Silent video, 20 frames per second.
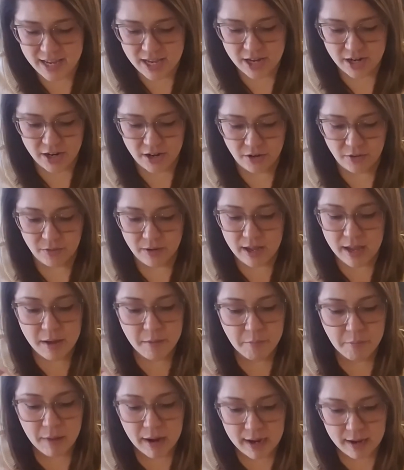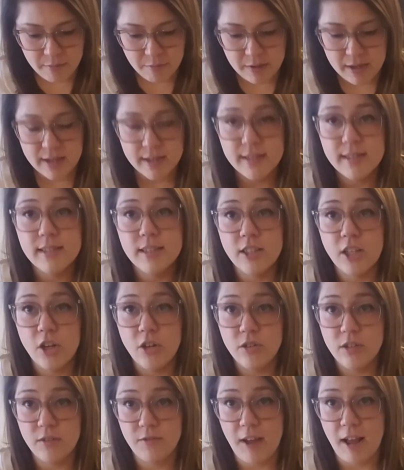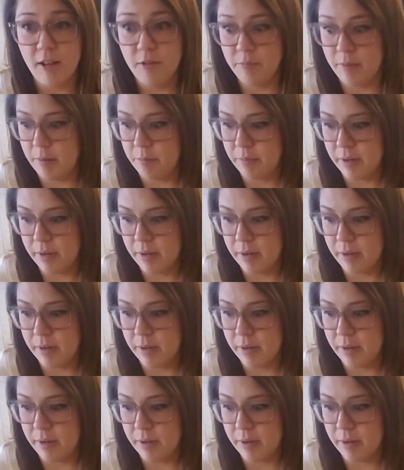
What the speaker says: You know, it might be a slow development,